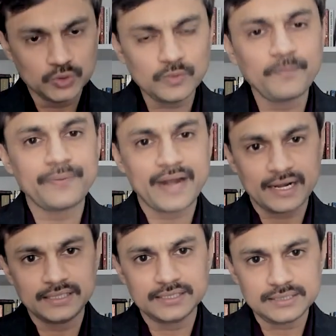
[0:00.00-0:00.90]
do
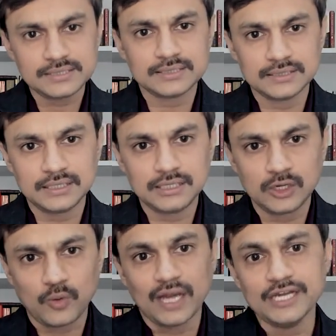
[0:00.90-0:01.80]
practice, the
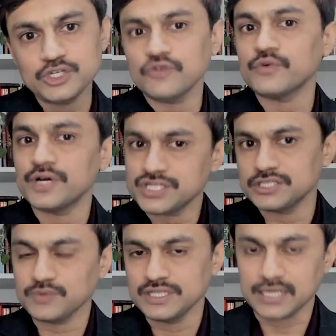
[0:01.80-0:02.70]
quality of
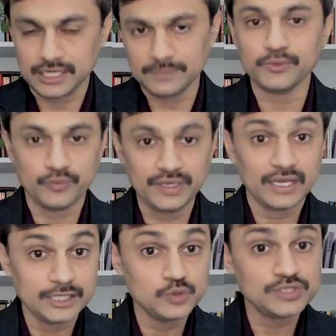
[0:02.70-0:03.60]
questions will start improving.
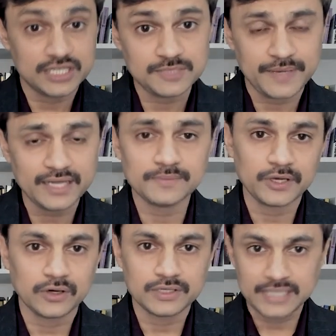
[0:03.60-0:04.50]
I do suspect
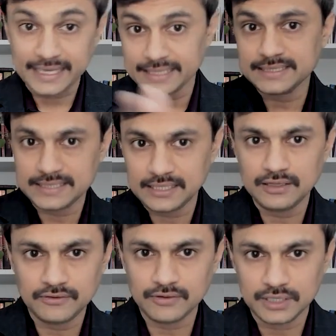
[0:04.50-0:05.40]
because I can
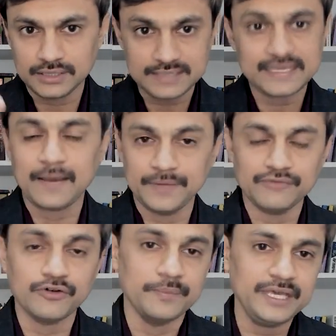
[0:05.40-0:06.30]
see this
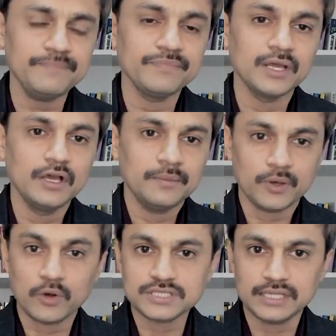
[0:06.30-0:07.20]
happening for me,
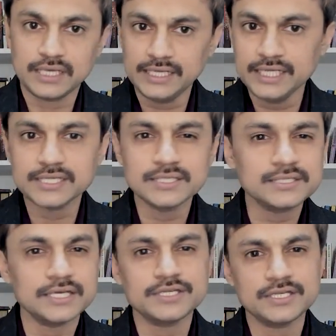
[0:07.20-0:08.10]
because in the initial
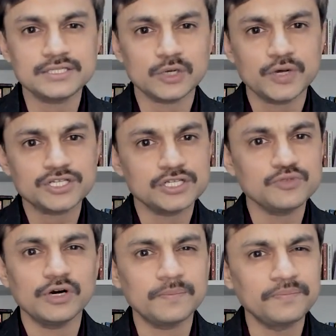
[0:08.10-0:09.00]
stages, the
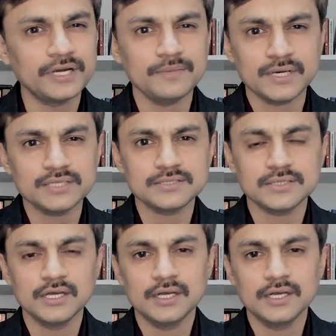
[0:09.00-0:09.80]
questions were pretty much